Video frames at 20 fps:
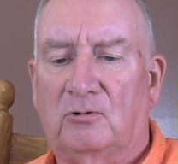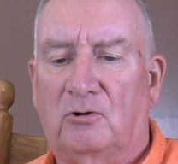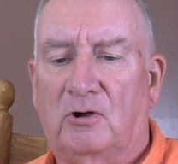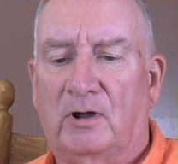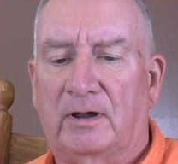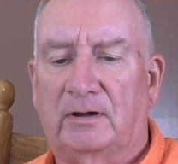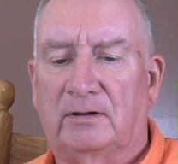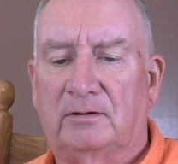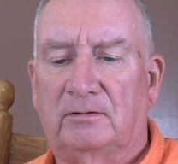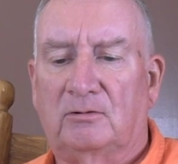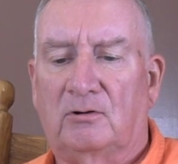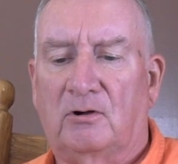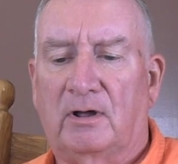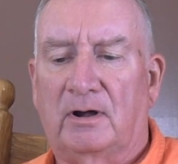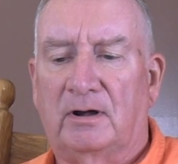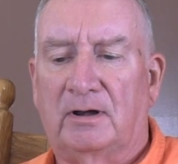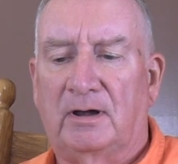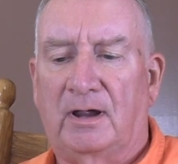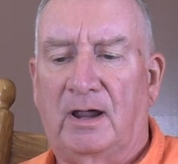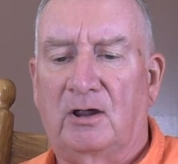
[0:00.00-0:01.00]
on
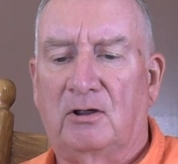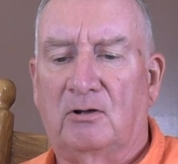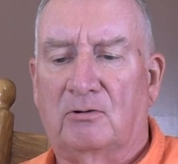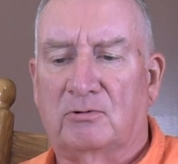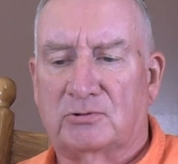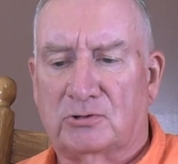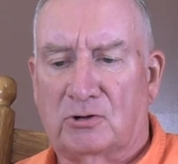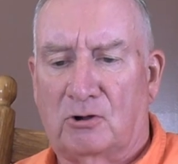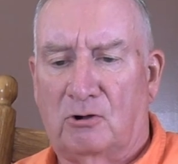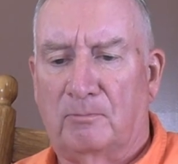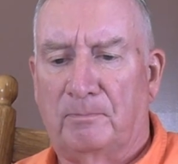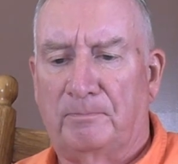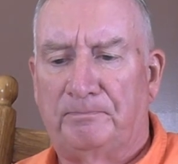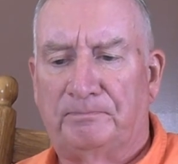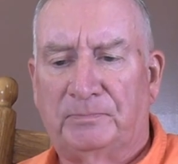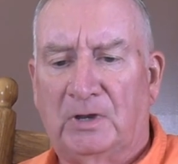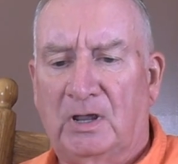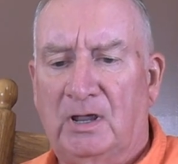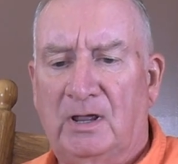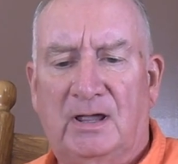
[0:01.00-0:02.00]
on an AO scope.
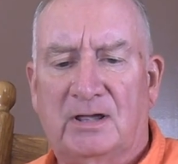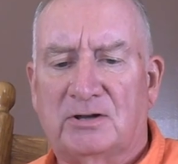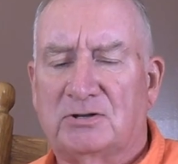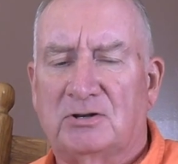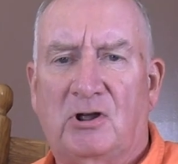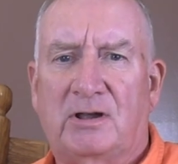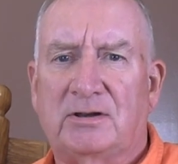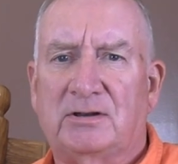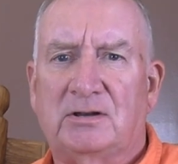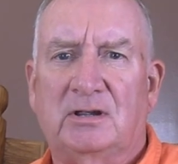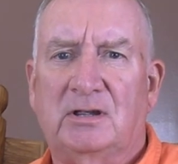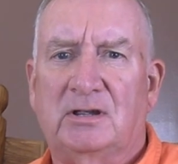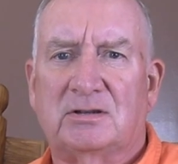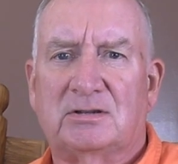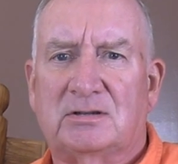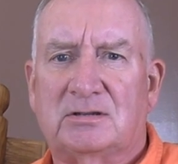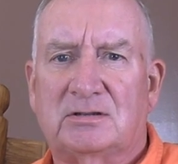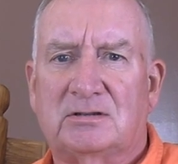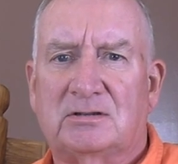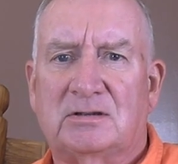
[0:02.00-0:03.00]
It's not
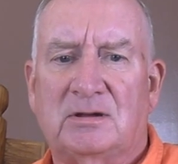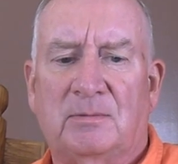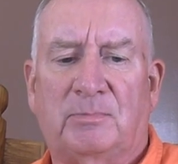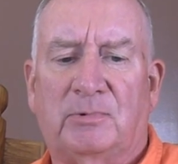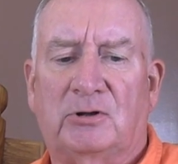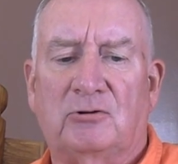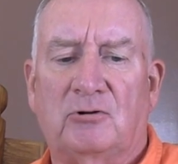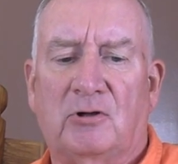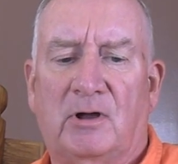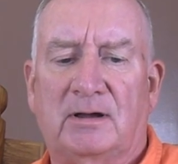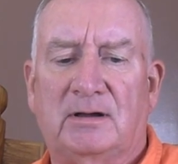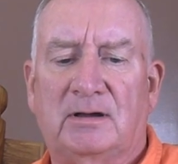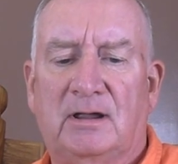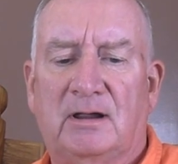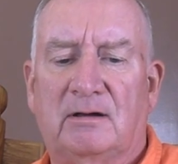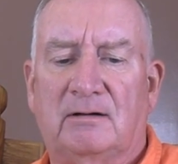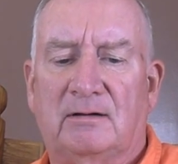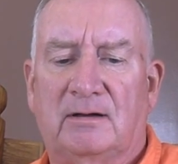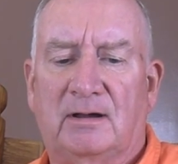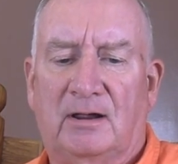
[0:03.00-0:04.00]
it's simply not
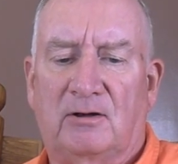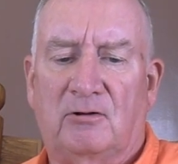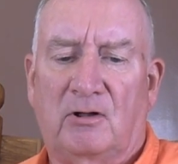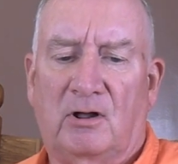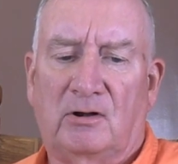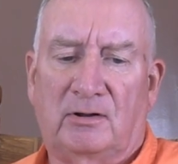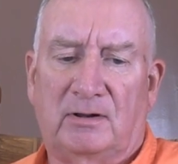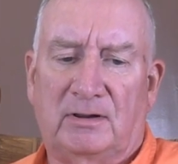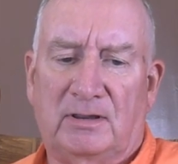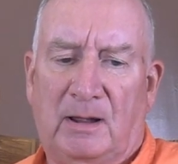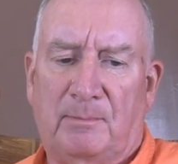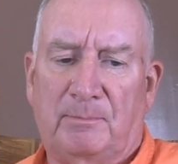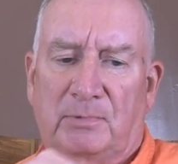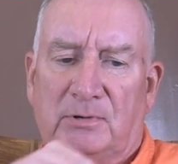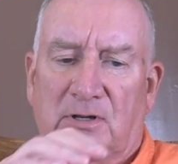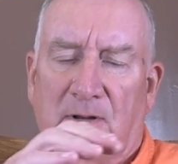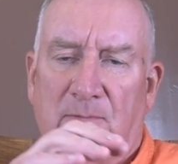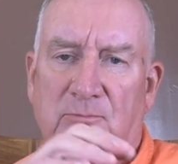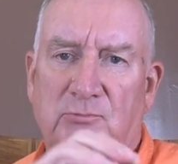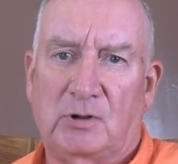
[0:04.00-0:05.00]
needed. And not only that,
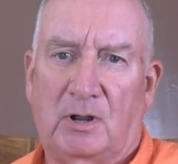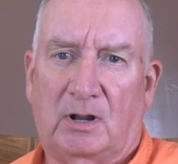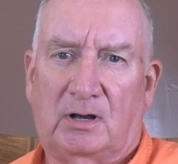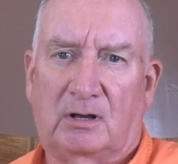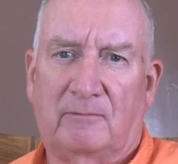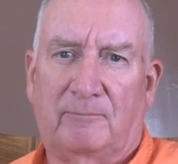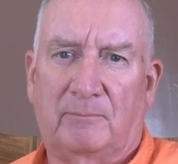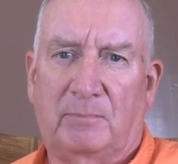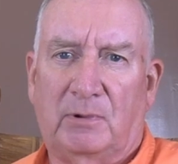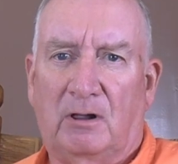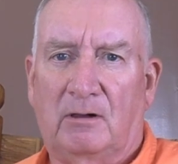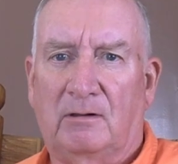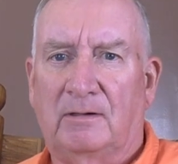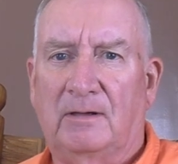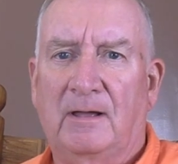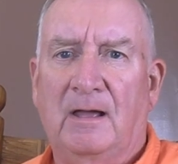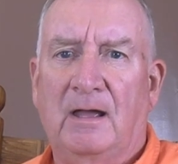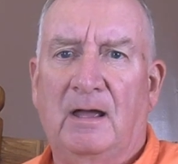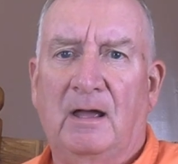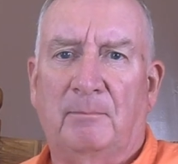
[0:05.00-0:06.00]
but the objective
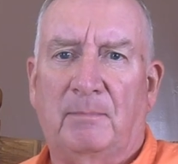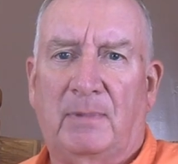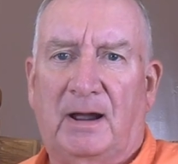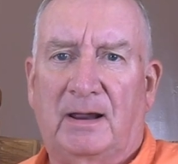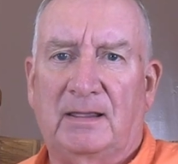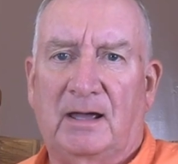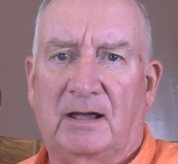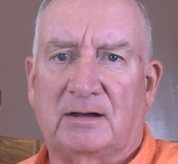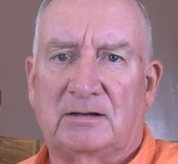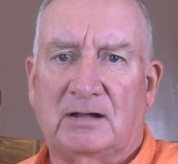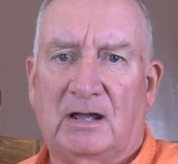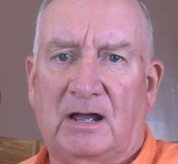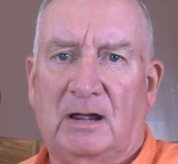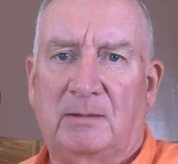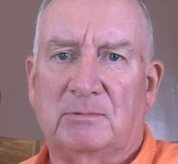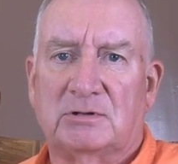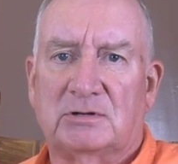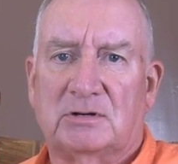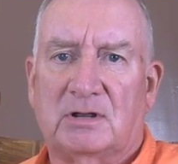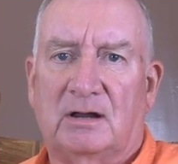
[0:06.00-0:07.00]
bell by that
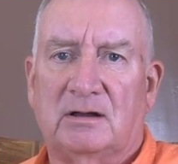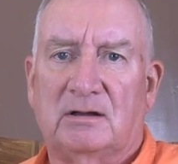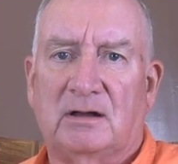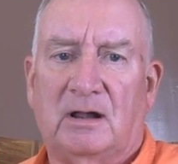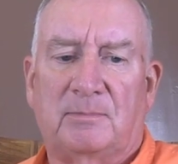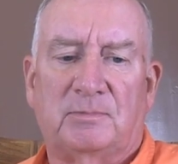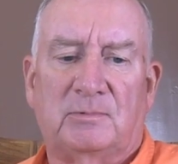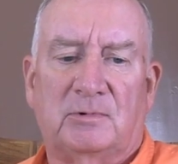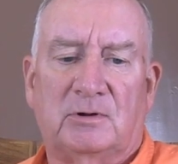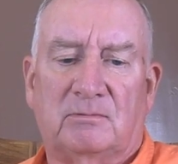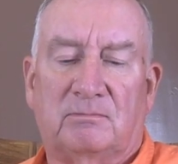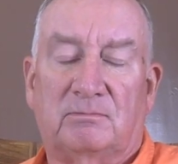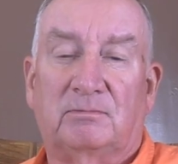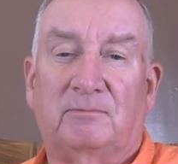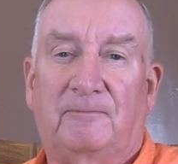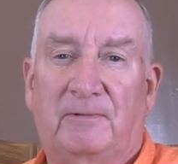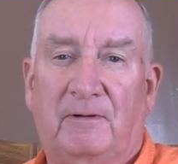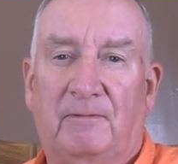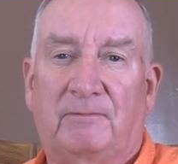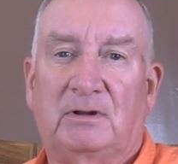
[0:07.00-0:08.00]
time has gotten up to
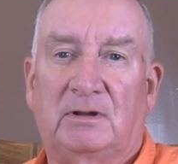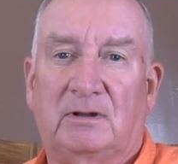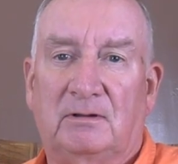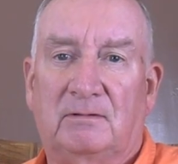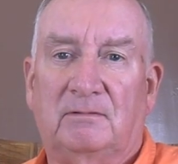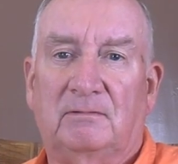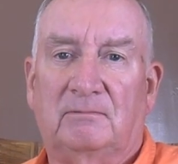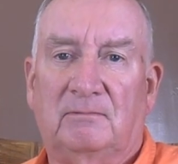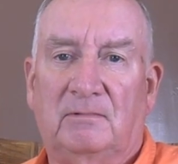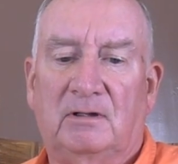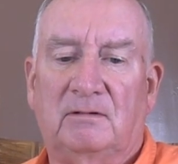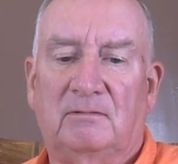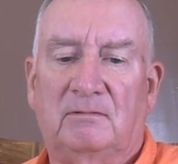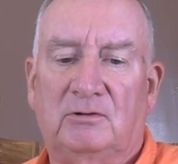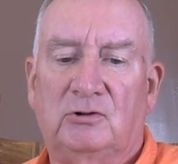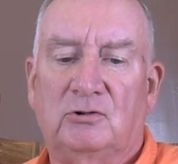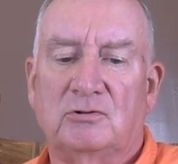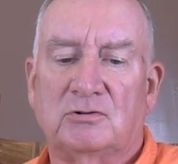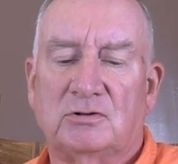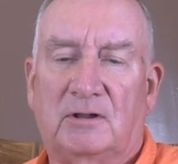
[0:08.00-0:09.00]
50, uh,
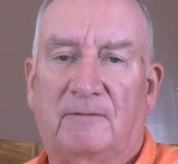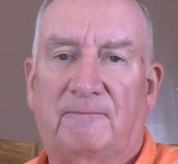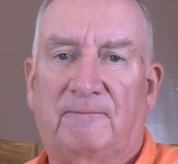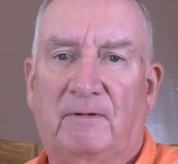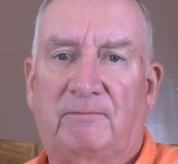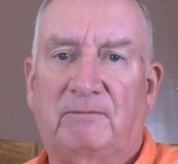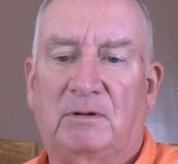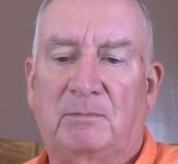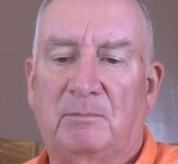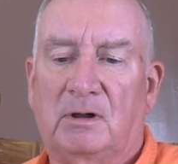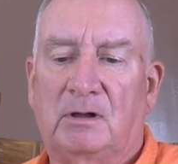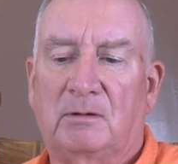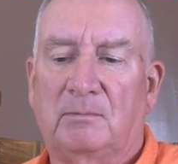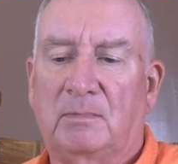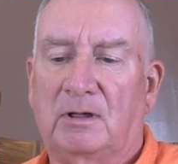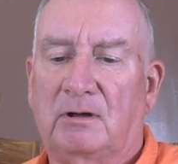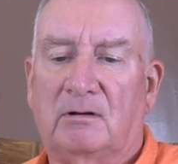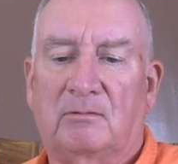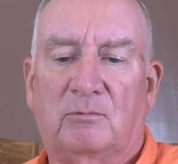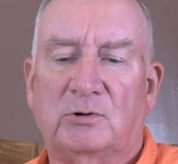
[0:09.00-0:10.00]
usually 50
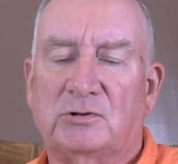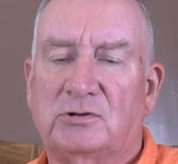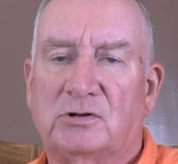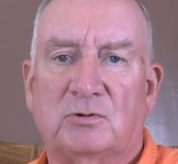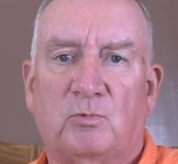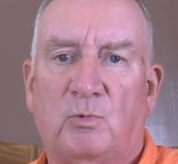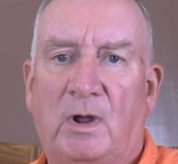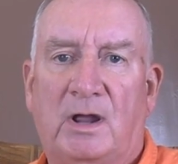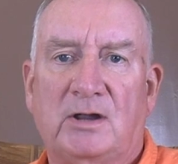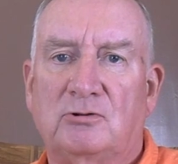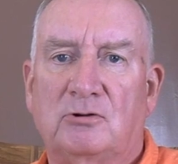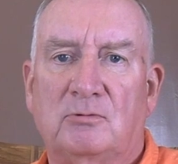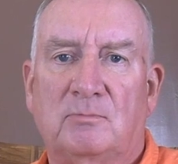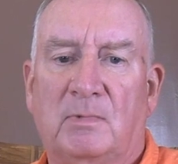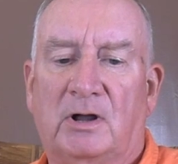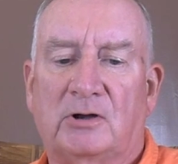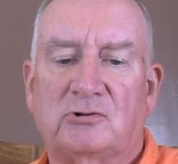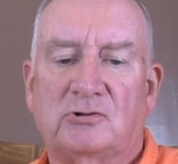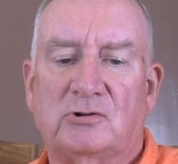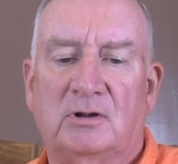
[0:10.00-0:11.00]
millimeter, which is way too
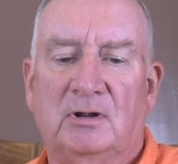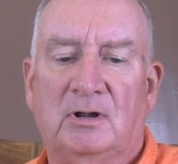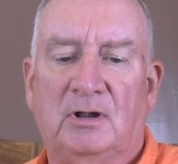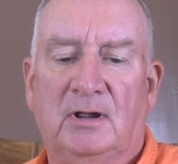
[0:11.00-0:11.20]
much